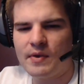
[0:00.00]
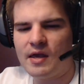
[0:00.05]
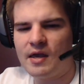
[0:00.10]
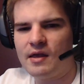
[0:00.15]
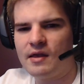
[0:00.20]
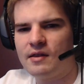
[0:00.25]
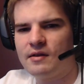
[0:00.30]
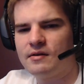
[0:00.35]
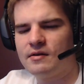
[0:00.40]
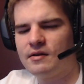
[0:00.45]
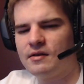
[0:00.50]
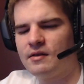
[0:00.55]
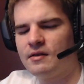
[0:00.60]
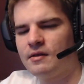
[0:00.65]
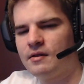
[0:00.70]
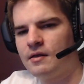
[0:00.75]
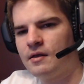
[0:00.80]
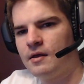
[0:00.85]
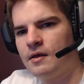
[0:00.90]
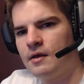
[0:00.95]
And
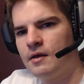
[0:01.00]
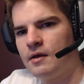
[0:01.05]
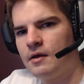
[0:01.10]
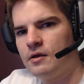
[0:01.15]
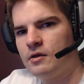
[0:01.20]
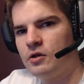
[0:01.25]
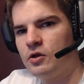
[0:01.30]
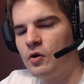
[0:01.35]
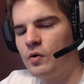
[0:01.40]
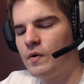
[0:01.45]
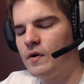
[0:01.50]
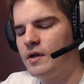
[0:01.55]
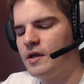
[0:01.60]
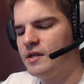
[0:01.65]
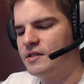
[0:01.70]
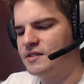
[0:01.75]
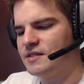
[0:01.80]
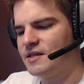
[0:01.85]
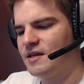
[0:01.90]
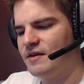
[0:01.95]

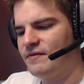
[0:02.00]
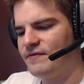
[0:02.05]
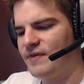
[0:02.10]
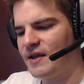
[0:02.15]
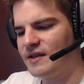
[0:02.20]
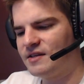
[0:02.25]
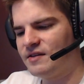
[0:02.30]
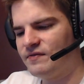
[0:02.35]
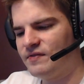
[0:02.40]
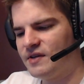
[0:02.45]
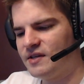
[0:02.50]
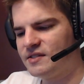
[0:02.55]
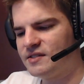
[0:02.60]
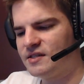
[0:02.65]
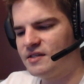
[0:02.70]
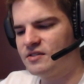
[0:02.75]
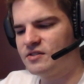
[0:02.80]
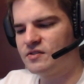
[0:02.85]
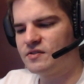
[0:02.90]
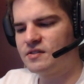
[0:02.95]
its effectiveness
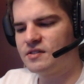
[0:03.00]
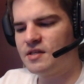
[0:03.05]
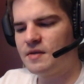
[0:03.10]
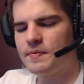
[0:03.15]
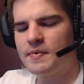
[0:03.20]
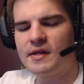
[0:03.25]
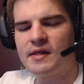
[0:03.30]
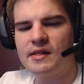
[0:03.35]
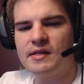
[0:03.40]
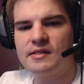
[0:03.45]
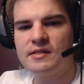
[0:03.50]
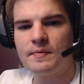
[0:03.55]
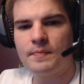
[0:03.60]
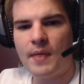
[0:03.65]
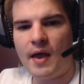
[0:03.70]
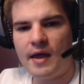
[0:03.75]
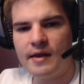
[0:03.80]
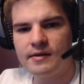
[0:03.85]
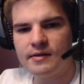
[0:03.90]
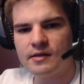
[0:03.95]
is typically
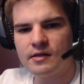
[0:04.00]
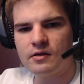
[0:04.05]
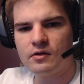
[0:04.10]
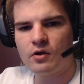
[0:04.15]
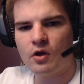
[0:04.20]
dependent